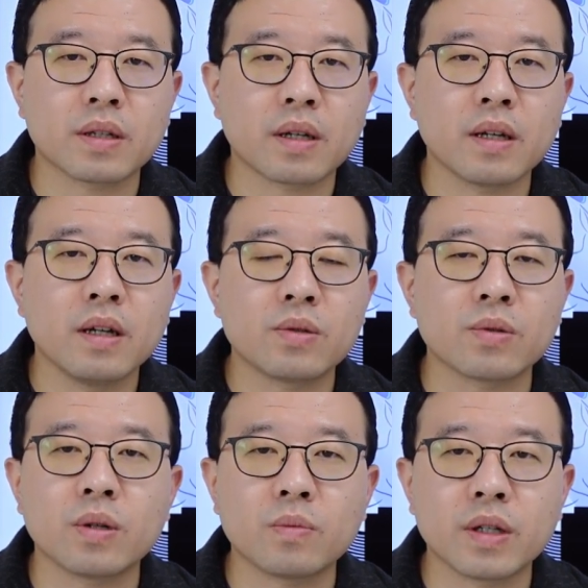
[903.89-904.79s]
Okay, do
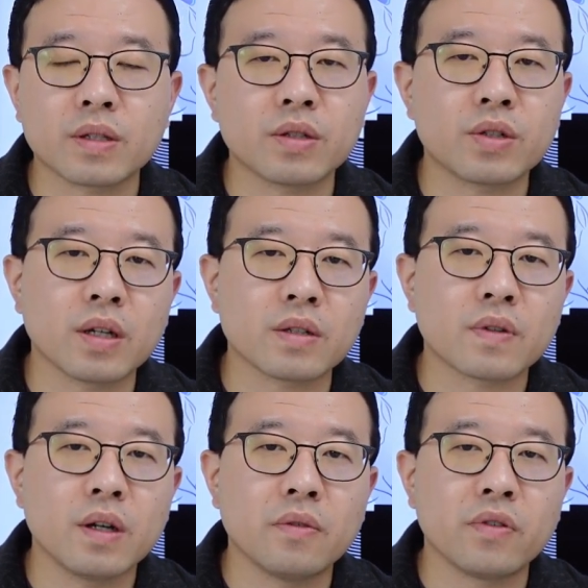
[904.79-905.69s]
not waste the chance
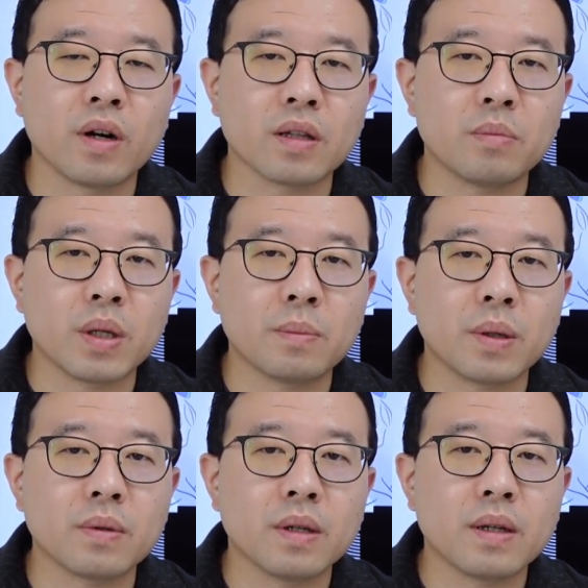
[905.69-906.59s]
for other people.